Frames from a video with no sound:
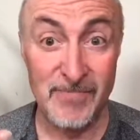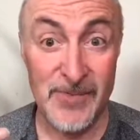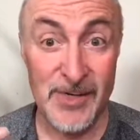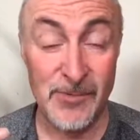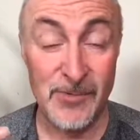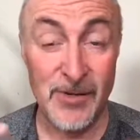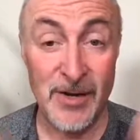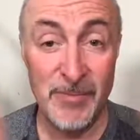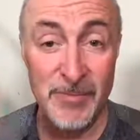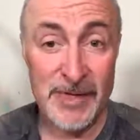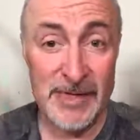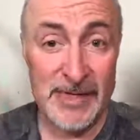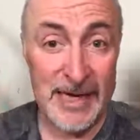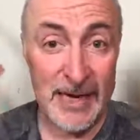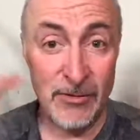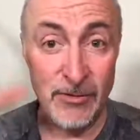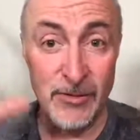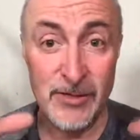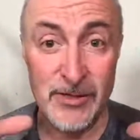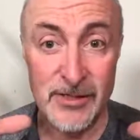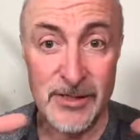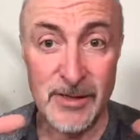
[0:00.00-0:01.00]
When I'll be
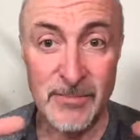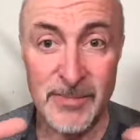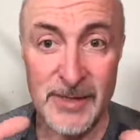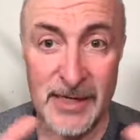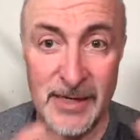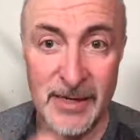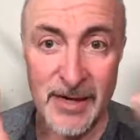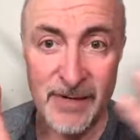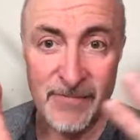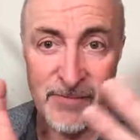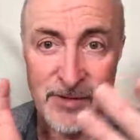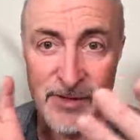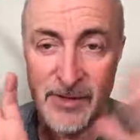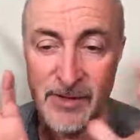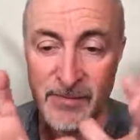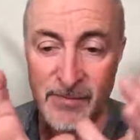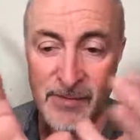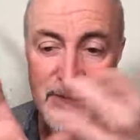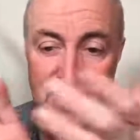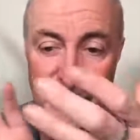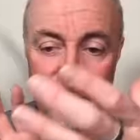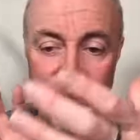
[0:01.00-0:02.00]
downloading something and I haven't got a
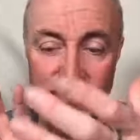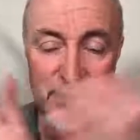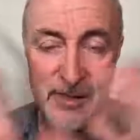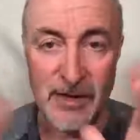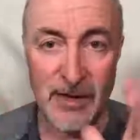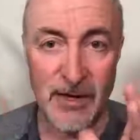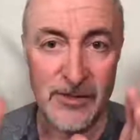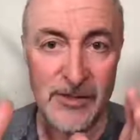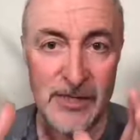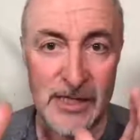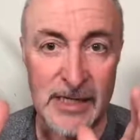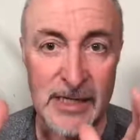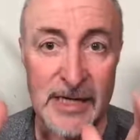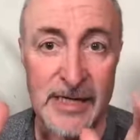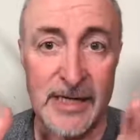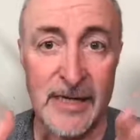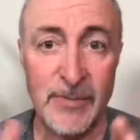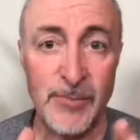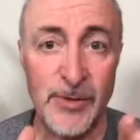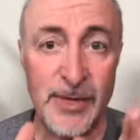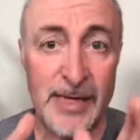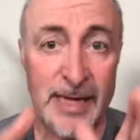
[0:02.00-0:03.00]
way of
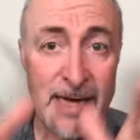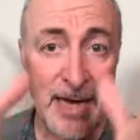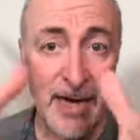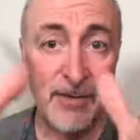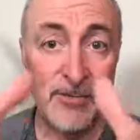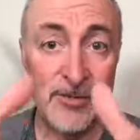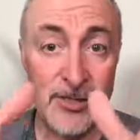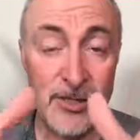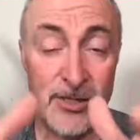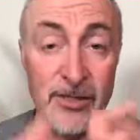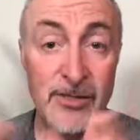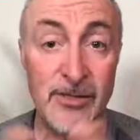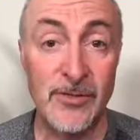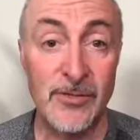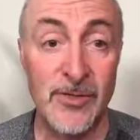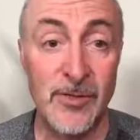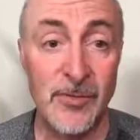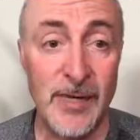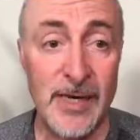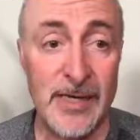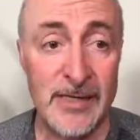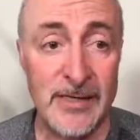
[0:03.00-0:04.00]
articulating it out to you in a
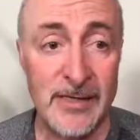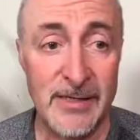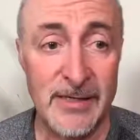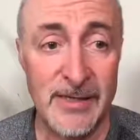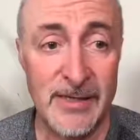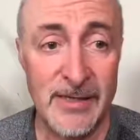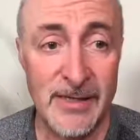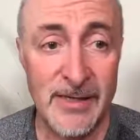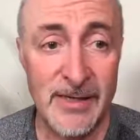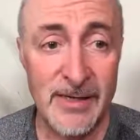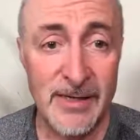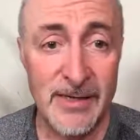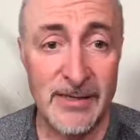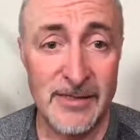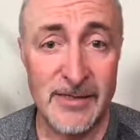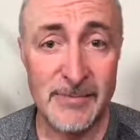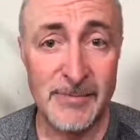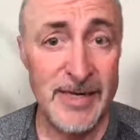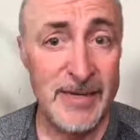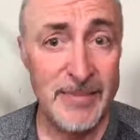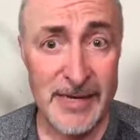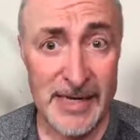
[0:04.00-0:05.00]
way that, to
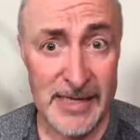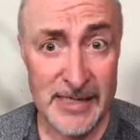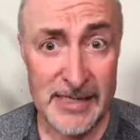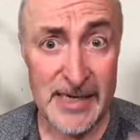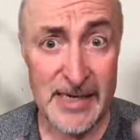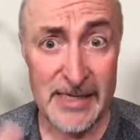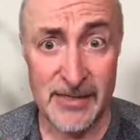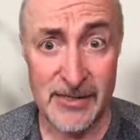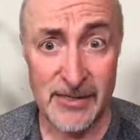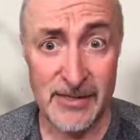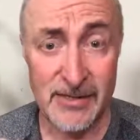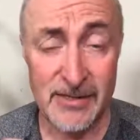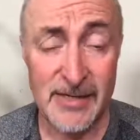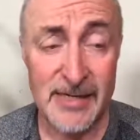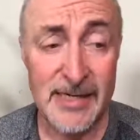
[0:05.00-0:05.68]
me, makes sense.